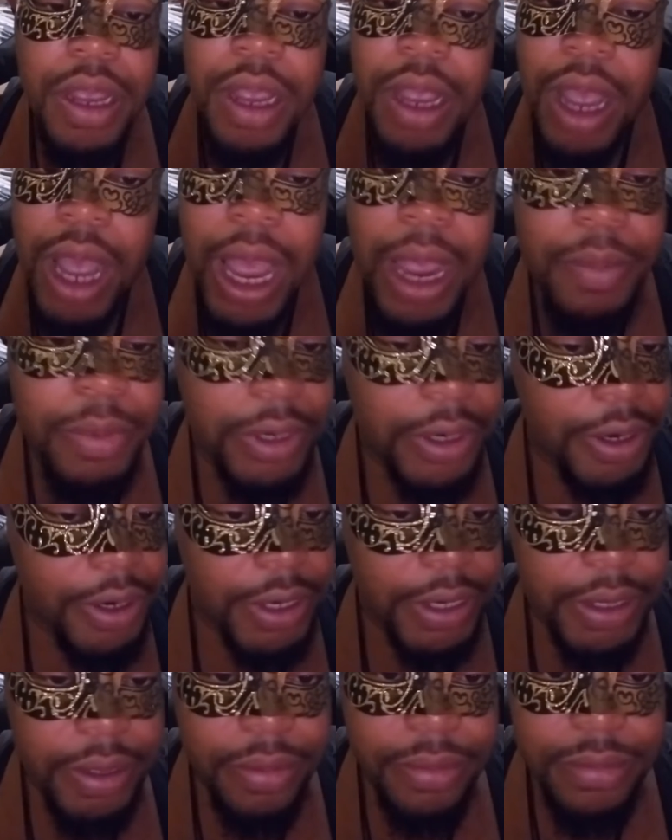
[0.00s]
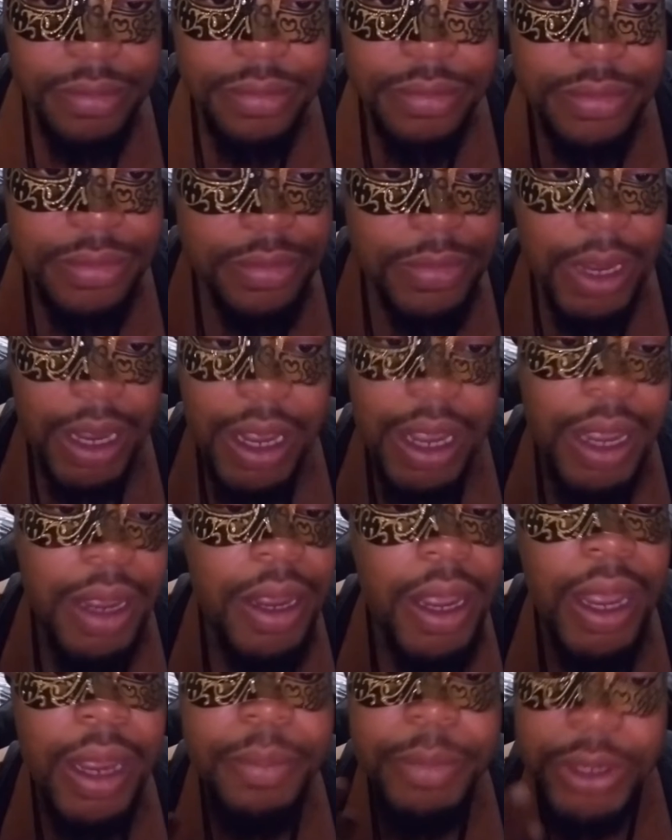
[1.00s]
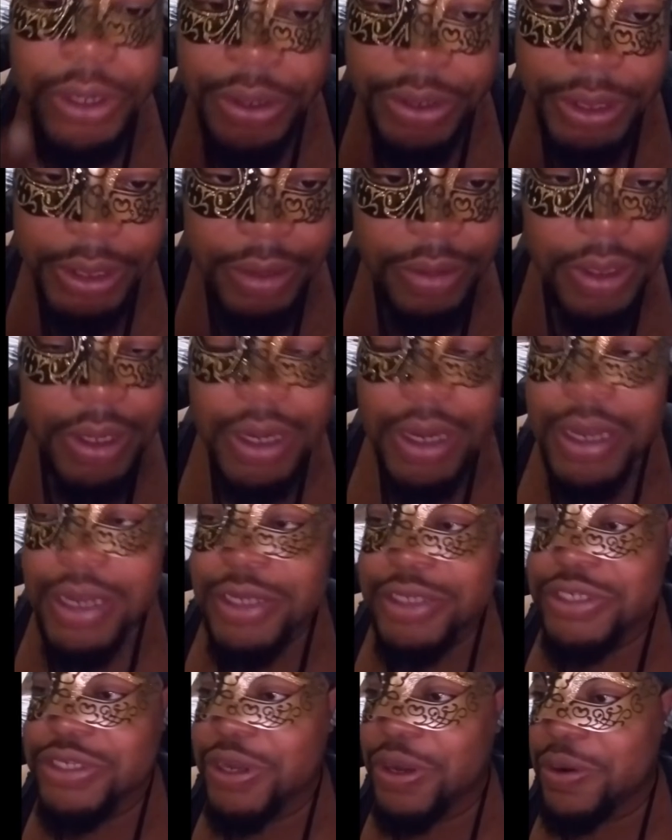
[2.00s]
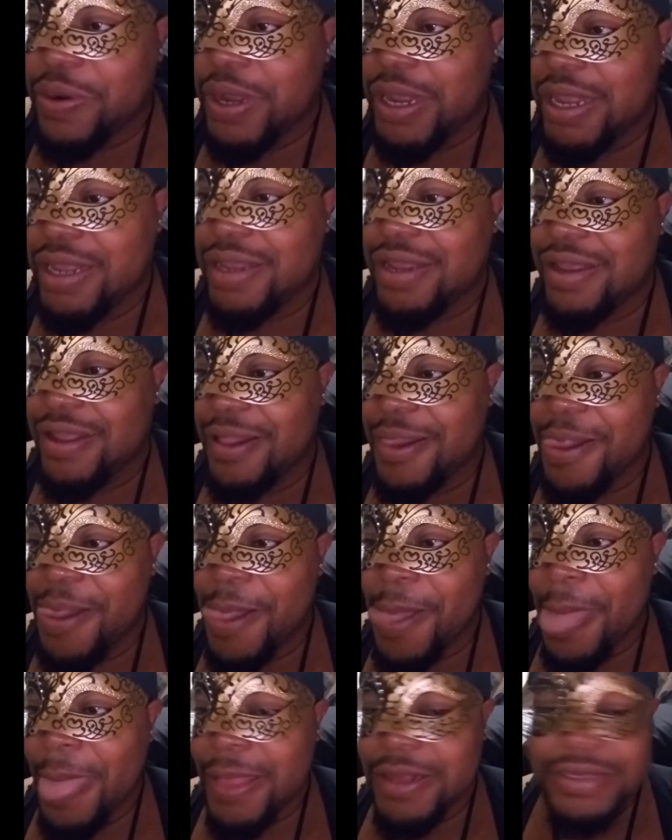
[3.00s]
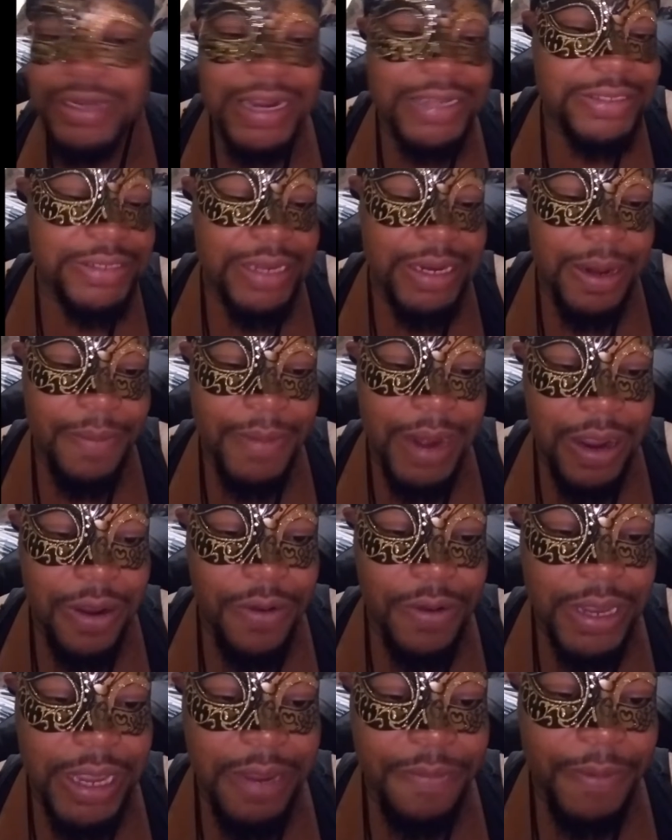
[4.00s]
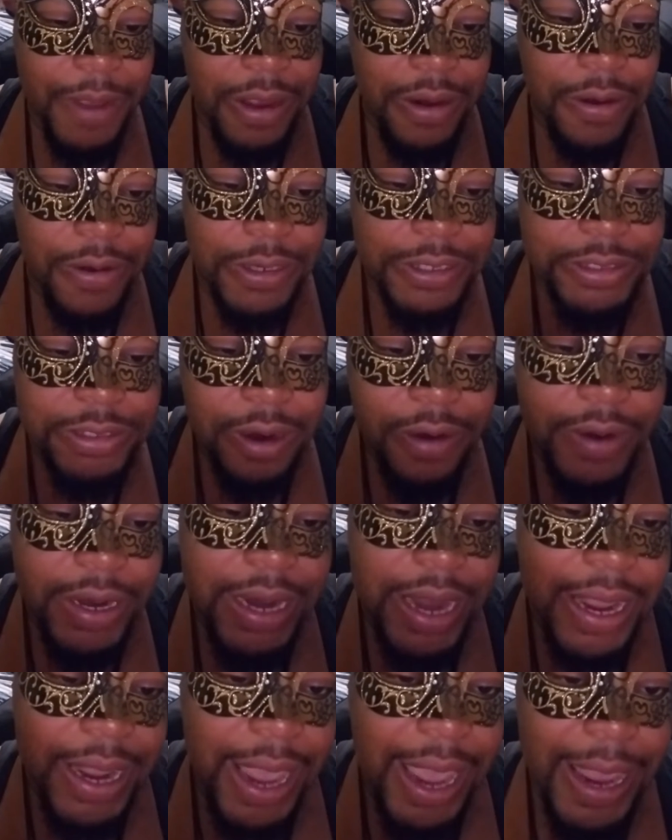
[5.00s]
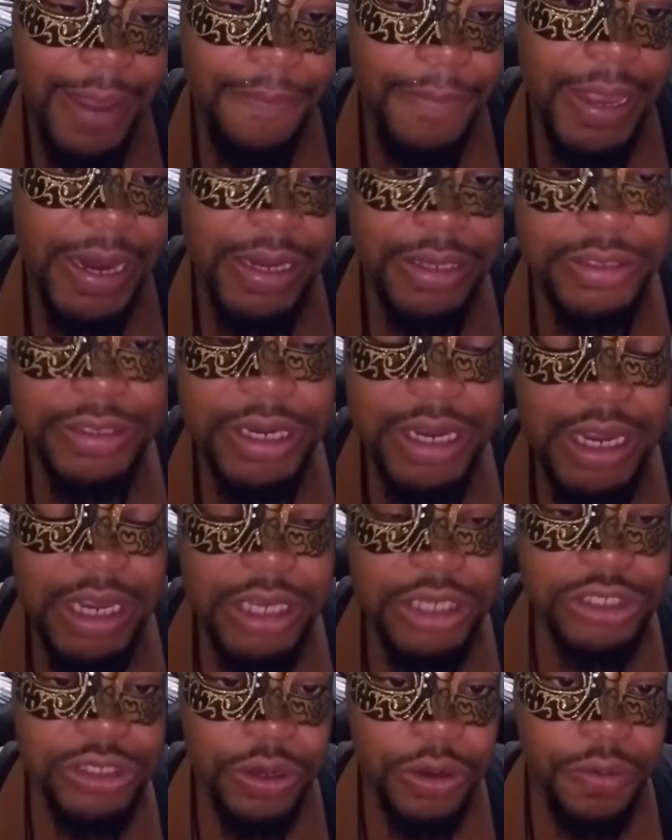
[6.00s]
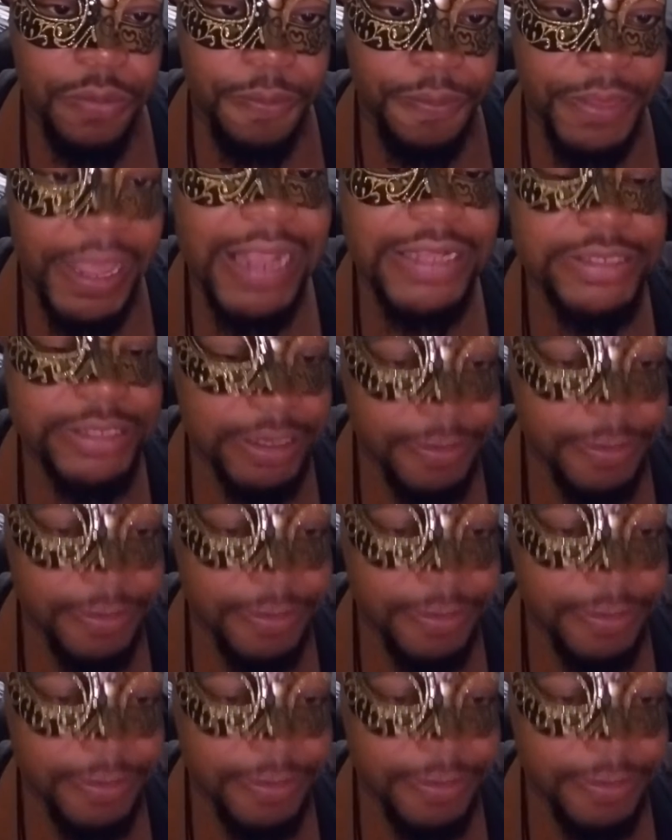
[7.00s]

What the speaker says: I'm learning. I'm learning. So, so that's it. I'm not going to keep y'all on. It's already like 8 minutes. So that's it.